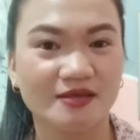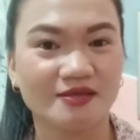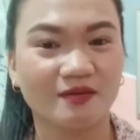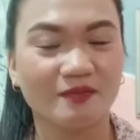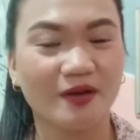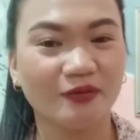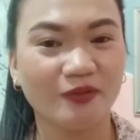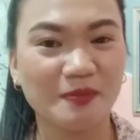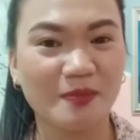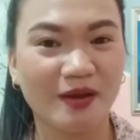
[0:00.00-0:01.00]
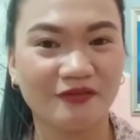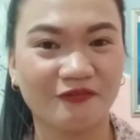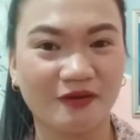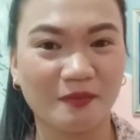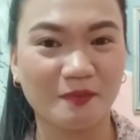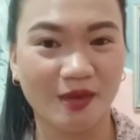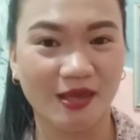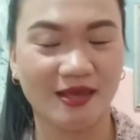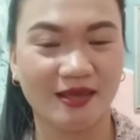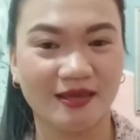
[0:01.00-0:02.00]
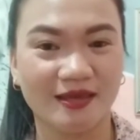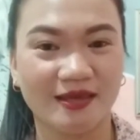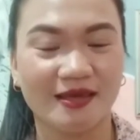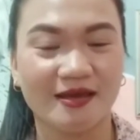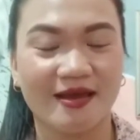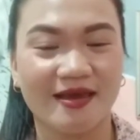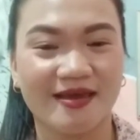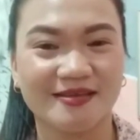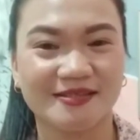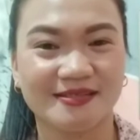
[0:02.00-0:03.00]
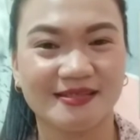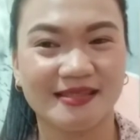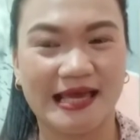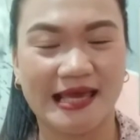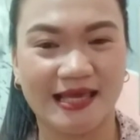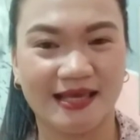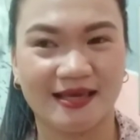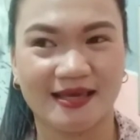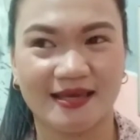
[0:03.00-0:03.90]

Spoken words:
So borrowing money from me is like